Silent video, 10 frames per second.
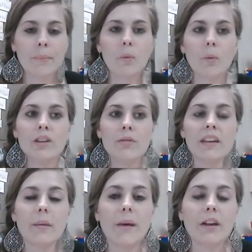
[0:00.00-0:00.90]
When you
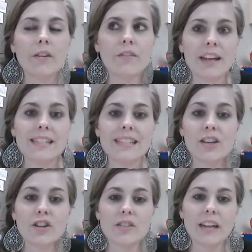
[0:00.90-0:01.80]
think about your face
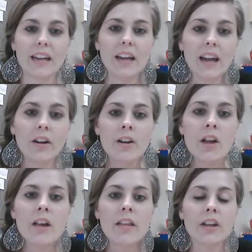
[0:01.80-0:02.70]
and your skincare,
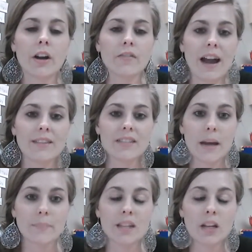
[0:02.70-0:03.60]
there are 5
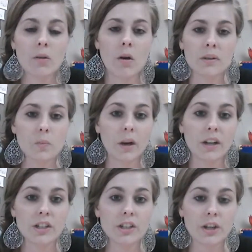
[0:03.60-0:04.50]
steps that you always
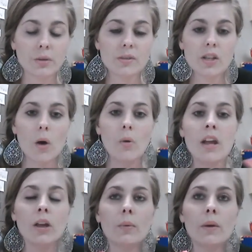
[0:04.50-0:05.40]
want to do. So
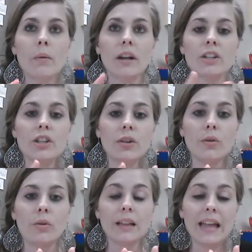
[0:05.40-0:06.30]
we want
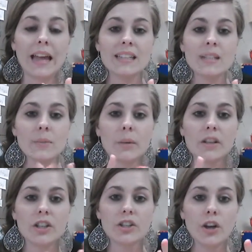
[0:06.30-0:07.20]
to cleanse, we
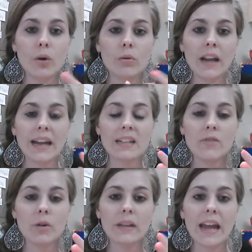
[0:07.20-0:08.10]
want to tone,
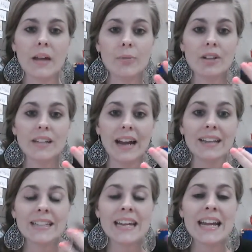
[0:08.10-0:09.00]
exfoliate,
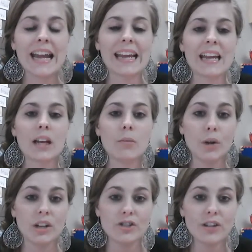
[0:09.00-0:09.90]
protect, and
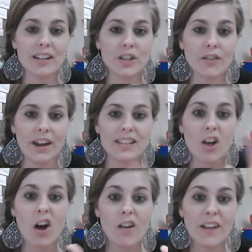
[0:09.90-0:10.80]
moisturize our face.
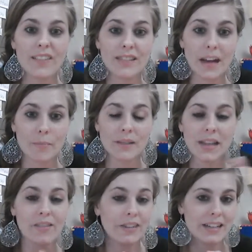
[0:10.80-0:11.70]
All 5 steps
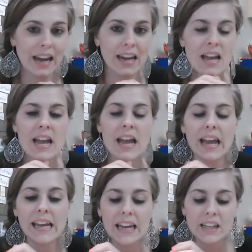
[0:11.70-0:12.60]
every day.
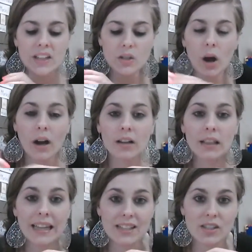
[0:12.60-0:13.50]
And so our
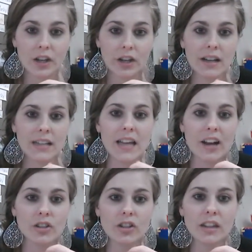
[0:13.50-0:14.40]
cleanser is
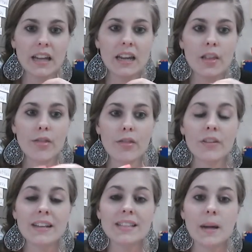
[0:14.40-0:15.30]
actually
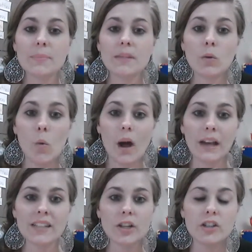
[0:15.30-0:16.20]
3 steps in one.
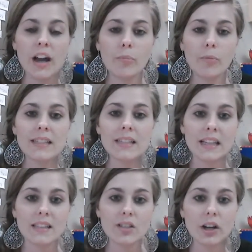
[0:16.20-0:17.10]
It's our Time-Wise
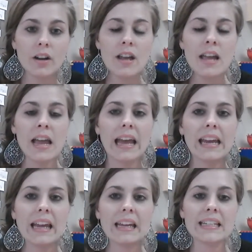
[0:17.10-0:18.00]
cleanser,
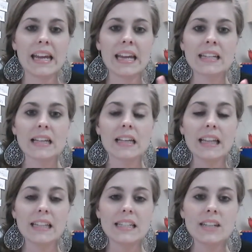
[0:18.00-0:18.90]
and it
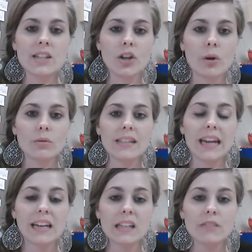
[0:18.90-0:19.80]
cleanses, tones,
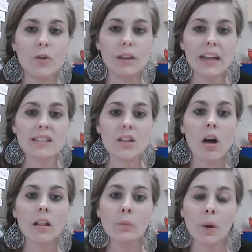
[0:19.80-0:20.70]
and exfoliates
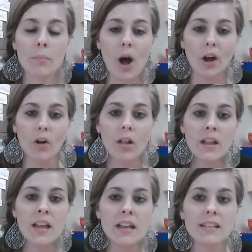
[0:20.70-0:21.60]
all in one bottle.
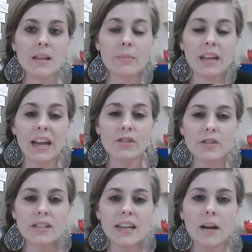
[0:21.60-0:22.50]
Something
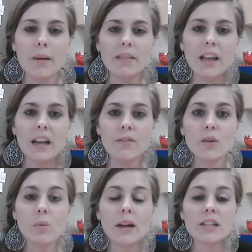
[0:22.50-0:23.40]
interesting about that, if
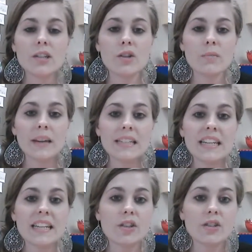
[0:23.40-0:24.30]
you went to
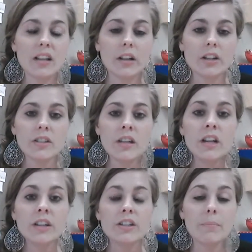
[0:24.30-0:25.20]
Macy's or Dillard's
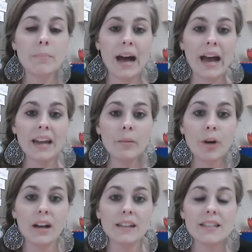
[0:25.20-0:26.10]
to buy a
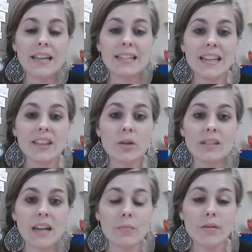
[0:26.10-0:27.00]
product that did those
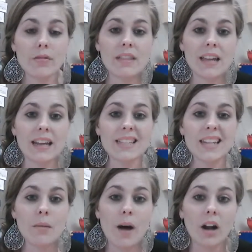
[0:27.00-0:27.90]
same 3 things
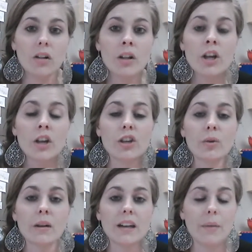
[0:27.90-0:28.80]
in a bottle, you
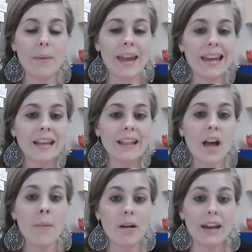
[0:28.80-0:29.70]
would end up paying
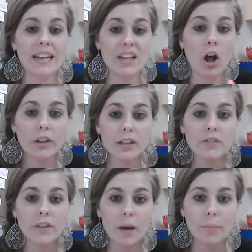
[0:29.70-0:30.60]
about $80
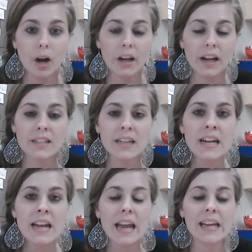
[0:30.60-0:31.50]
for that product.
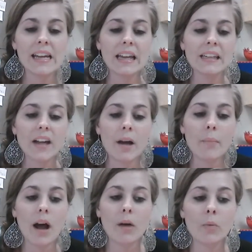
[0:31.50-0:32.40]
And
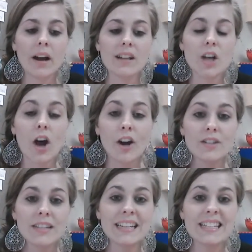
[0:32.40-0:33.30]
whereas
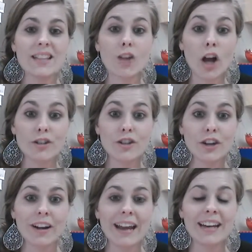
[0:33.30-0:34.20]
ours is
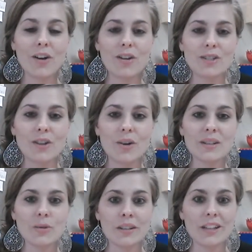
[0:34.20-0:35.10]
larger, and it also
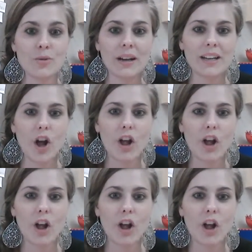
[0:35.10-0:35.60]
is only $20.